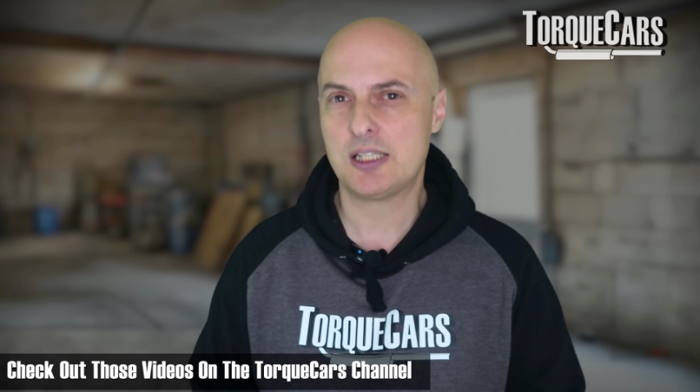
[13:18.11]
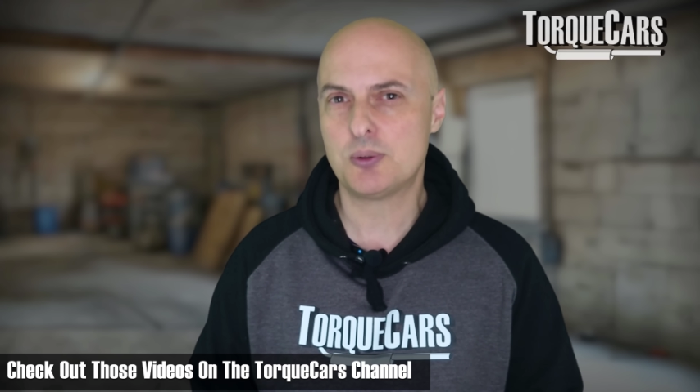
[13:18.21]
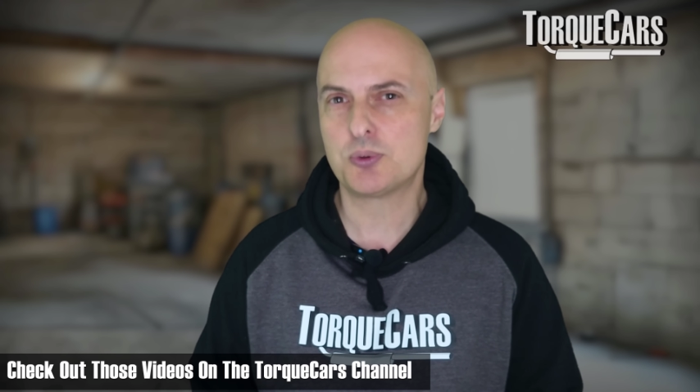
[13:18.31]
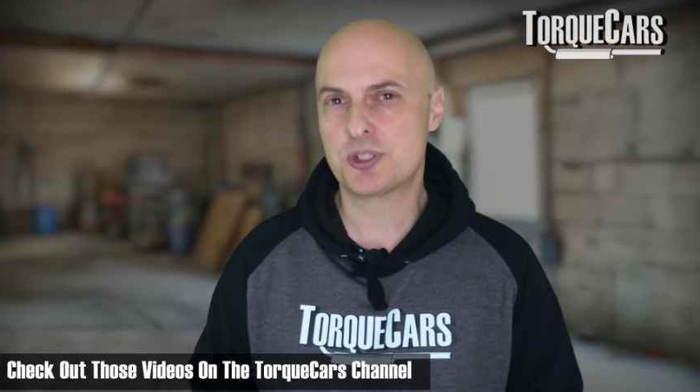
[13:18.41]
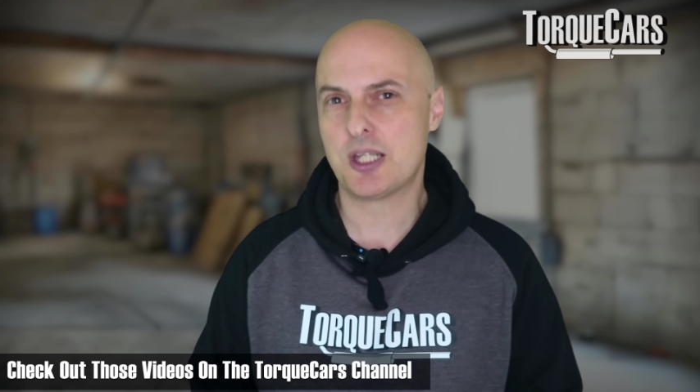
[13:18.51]

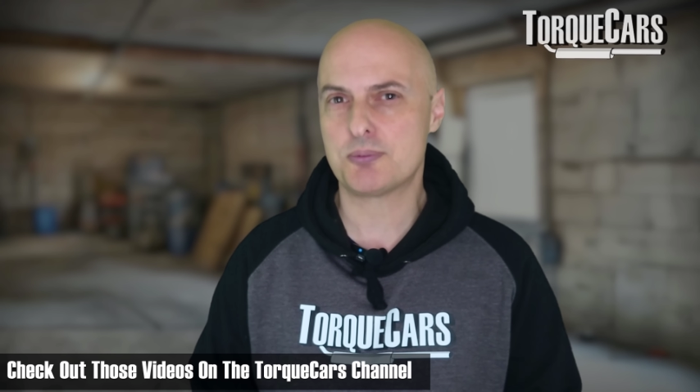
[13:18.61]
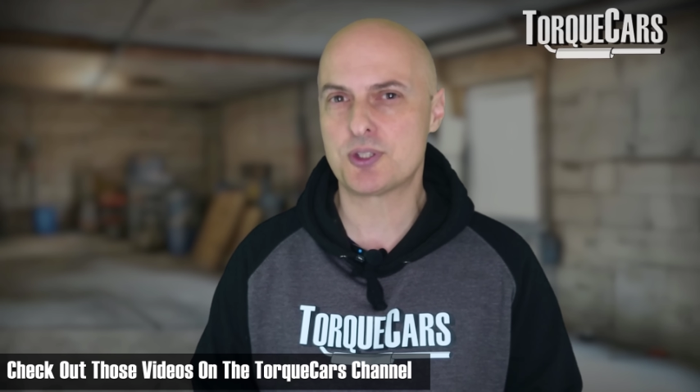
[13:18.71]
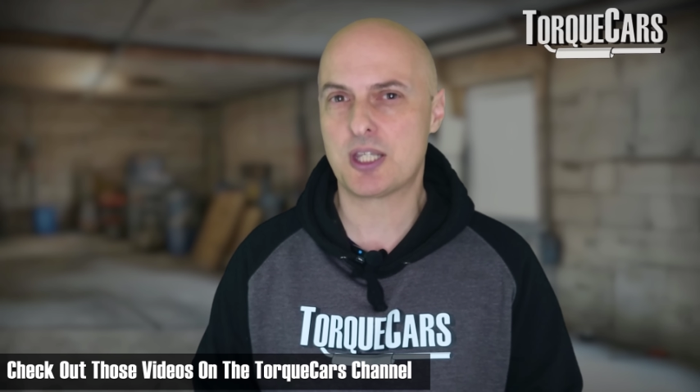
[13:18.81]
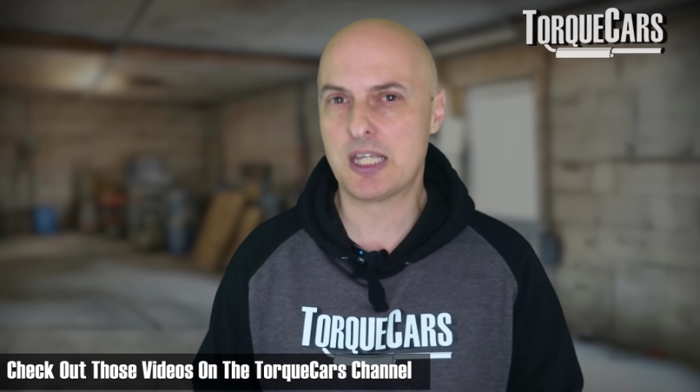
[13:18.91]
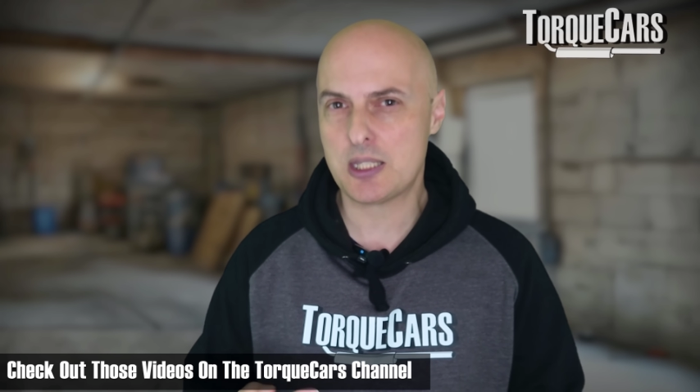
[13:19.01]
and little
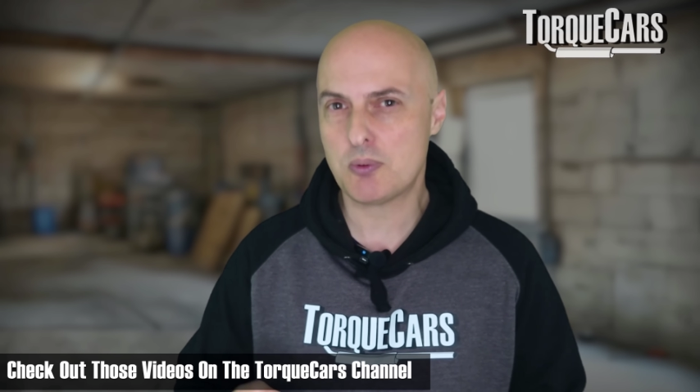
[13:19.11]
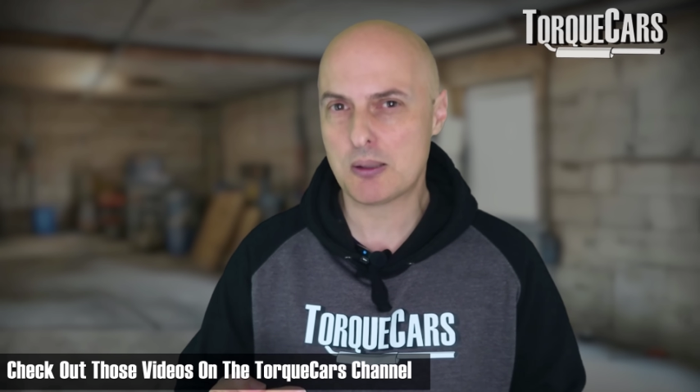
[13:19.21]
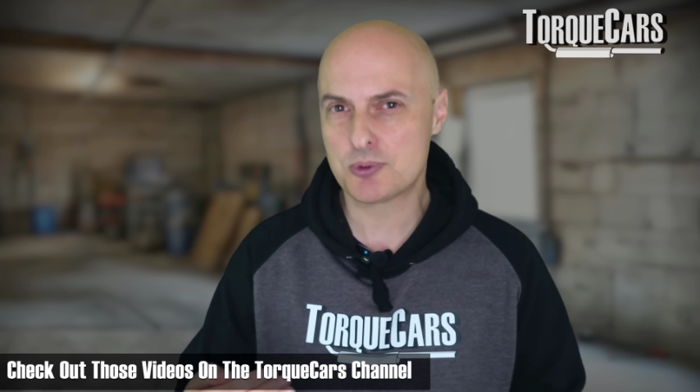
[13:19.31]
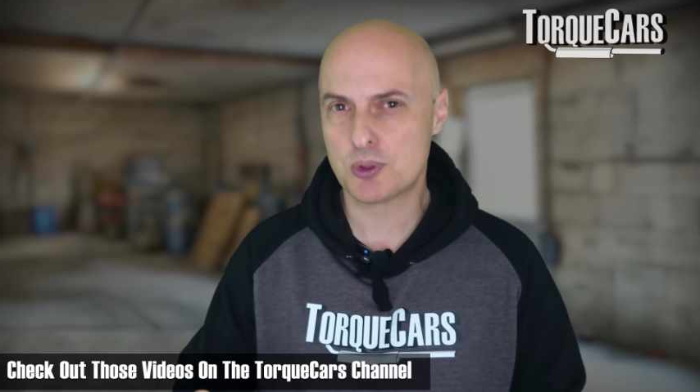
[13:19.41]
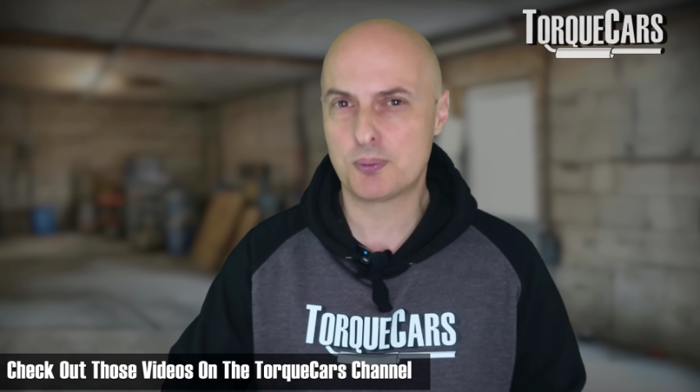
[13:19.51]
tips to get
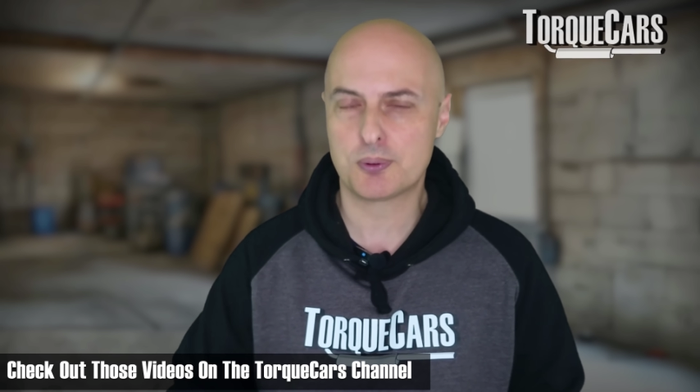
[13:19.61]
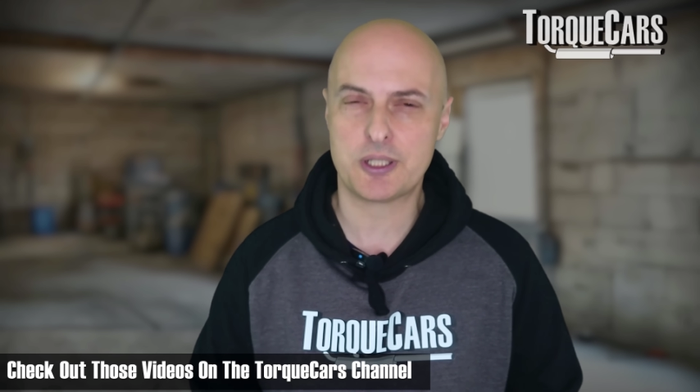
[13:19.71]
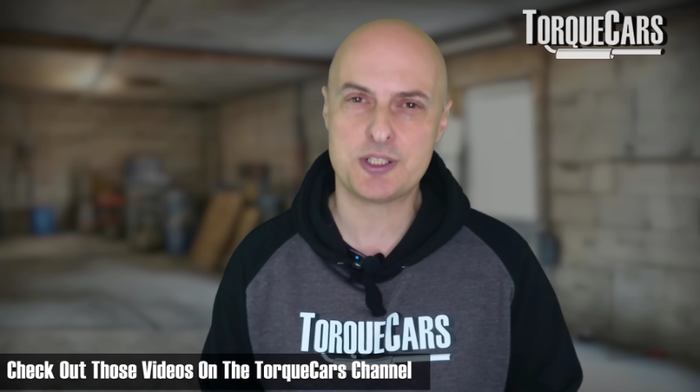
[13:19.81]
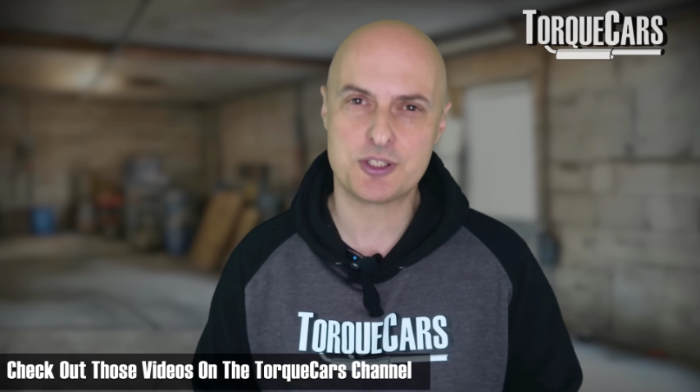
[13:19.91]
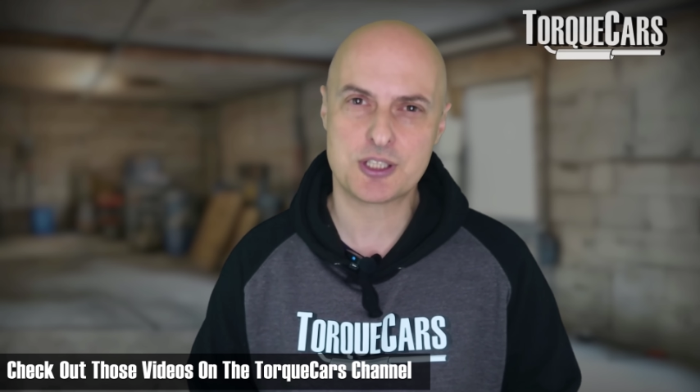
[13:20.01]
you up to
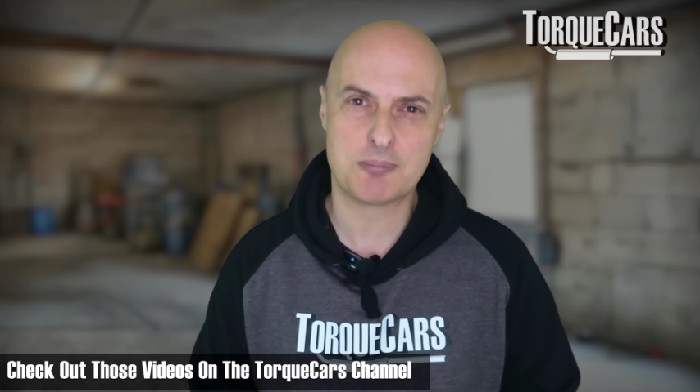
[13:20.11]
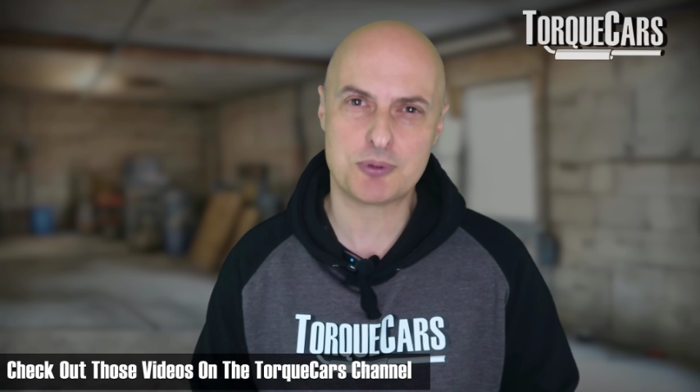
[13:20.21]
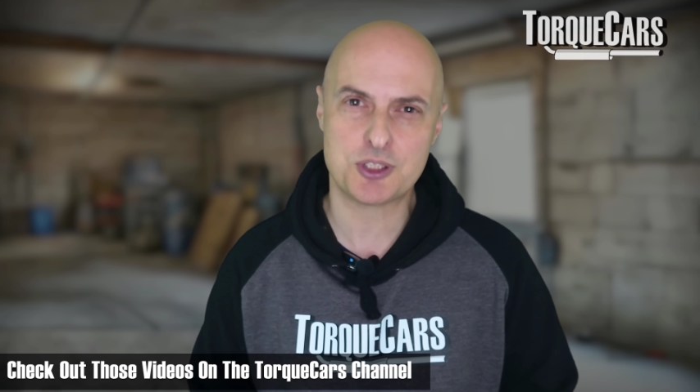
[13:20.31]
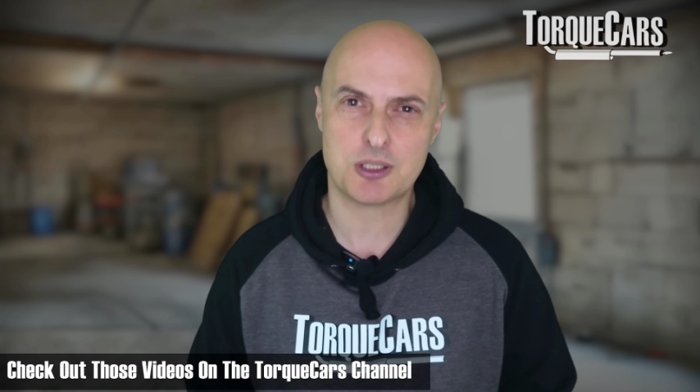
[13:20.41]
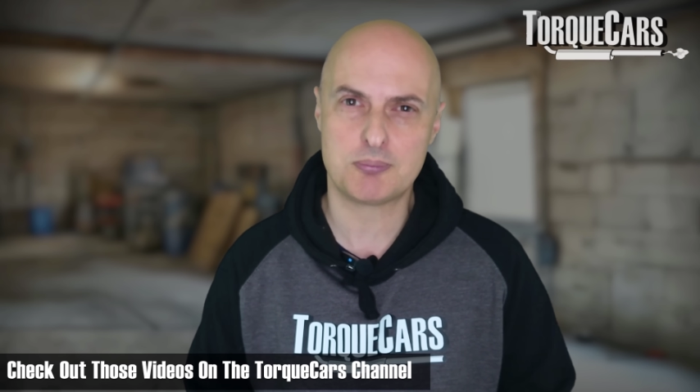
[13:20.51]
operating
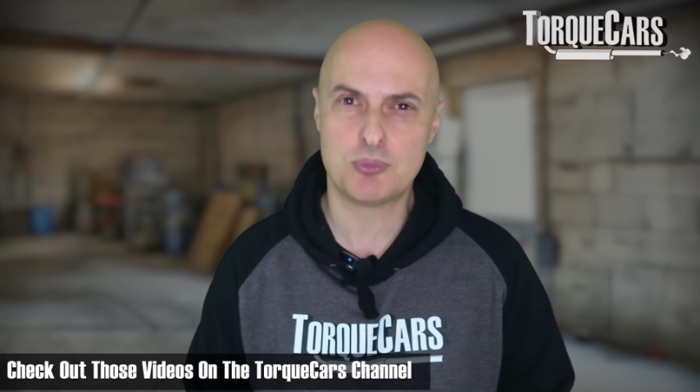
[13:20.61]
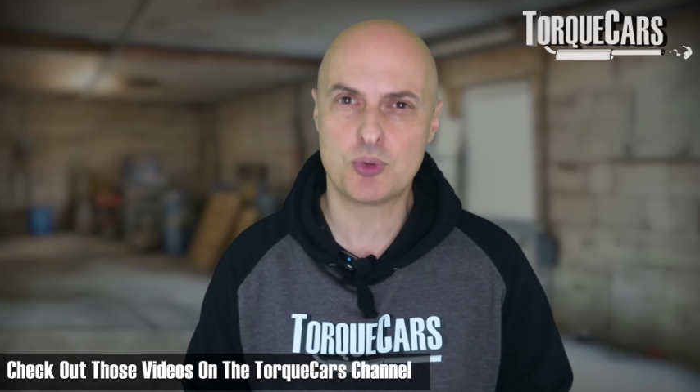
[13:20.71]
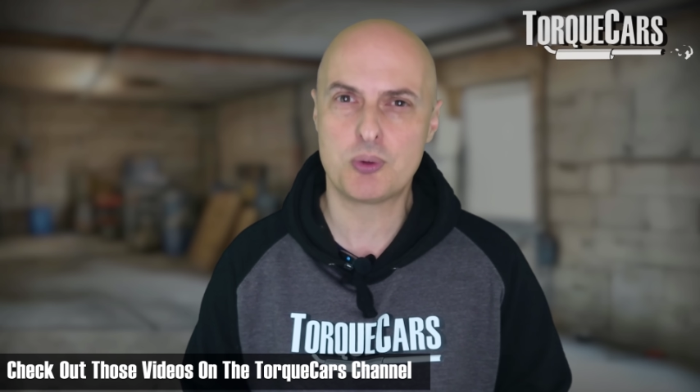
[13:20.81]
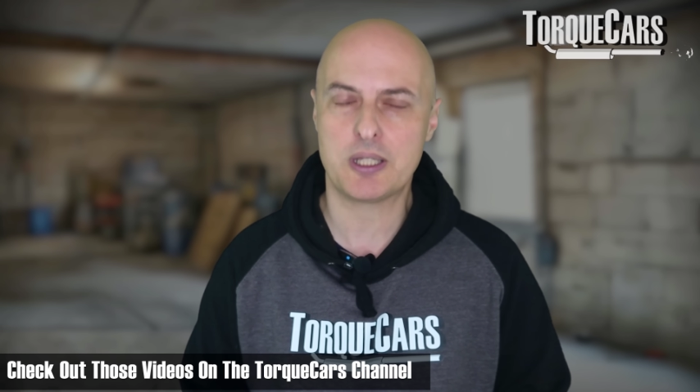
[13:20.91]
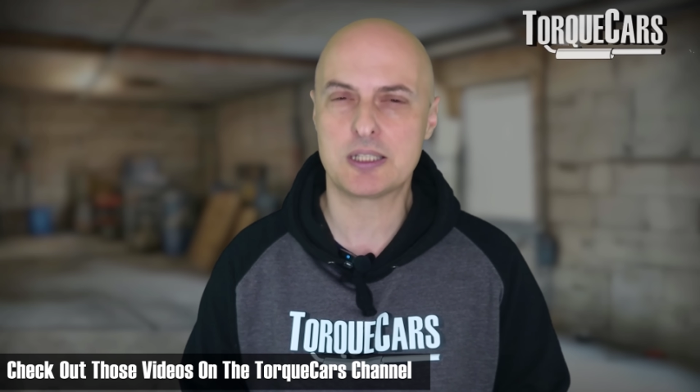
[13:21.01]
temperature
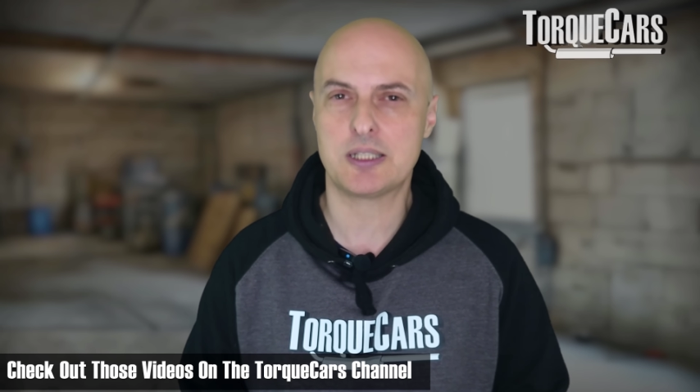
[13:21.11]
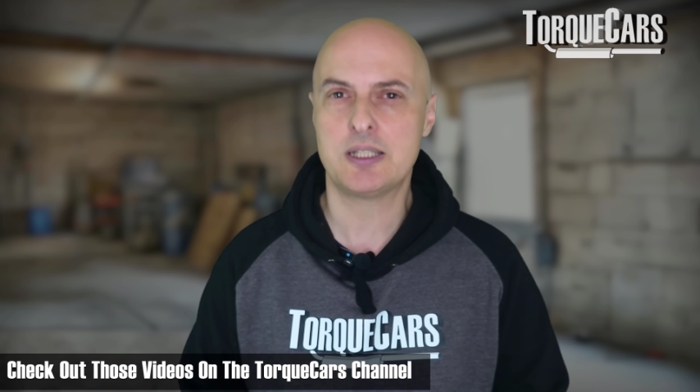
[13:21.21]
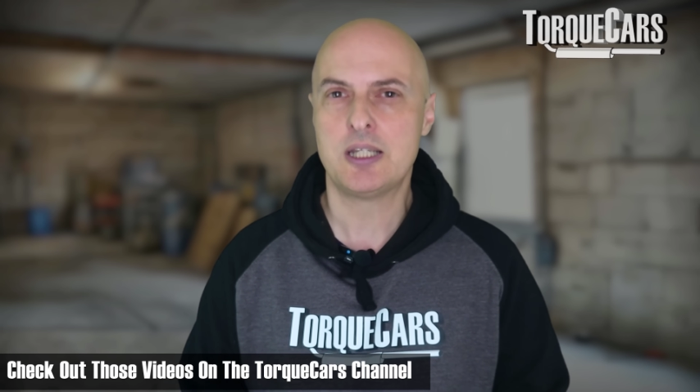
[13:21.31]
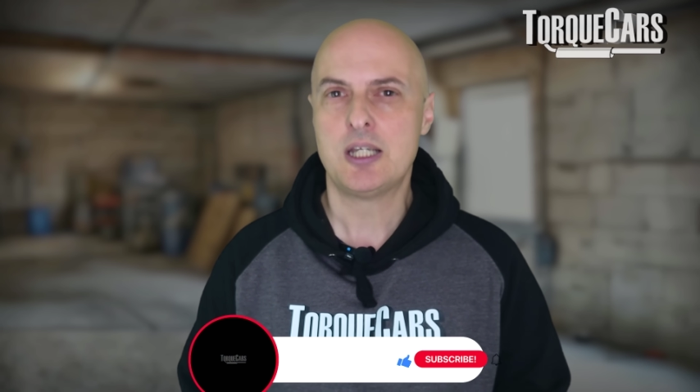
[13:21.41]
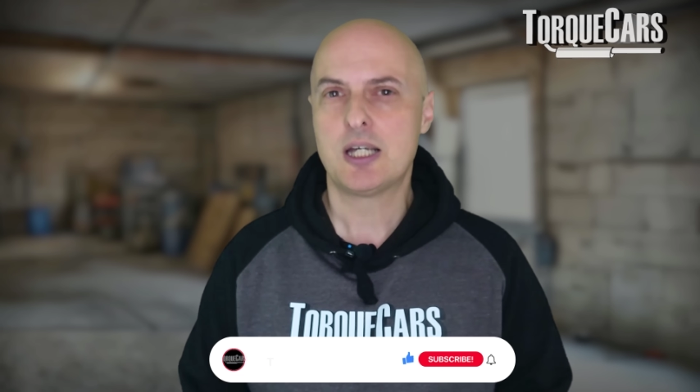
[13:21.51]
more
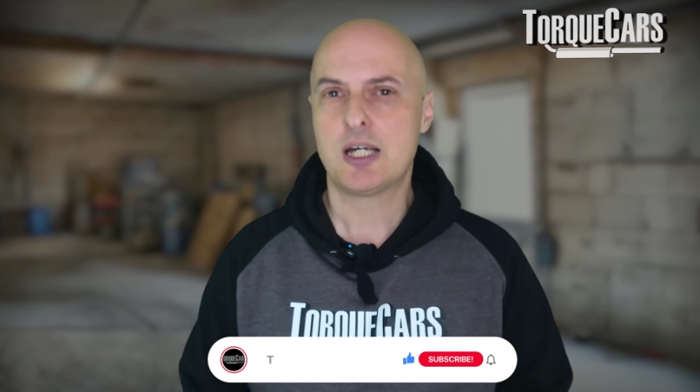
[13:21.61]
quickly.